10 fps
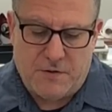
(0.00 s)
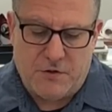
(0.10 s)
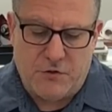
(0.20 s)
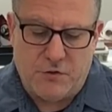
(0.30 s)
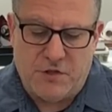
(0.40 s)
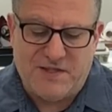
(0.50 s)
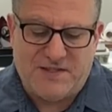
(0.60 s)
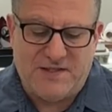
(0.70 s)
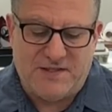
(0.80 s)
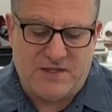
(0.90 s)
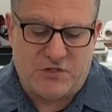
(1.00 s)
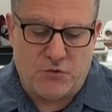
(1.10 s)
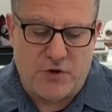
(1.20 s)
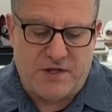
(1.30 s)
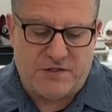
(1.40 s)
Ulysses S.
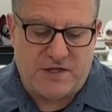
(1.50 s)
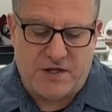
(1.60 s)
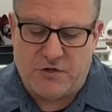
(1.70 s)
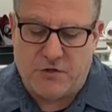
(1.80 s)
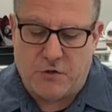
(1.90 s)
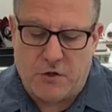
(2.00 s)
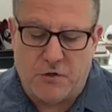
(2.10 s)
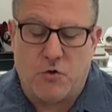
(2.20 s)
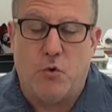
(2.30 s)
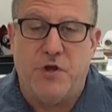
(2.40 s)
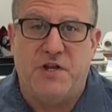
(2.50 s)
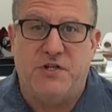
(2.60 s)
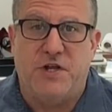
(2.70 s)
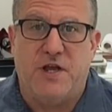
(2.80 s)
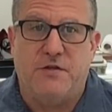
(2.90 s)
Grant signed into law the
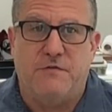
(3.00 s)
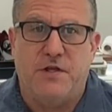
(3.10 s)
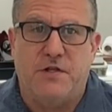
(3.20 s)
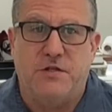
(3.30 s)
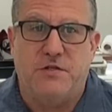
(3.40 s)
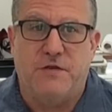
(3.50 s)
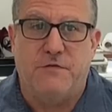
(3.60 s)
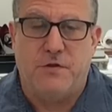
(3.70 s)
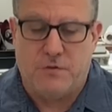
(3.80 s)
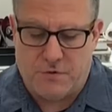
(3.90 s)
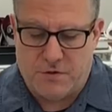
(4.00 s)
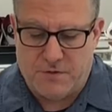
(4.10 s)
Coinage Act of 1873.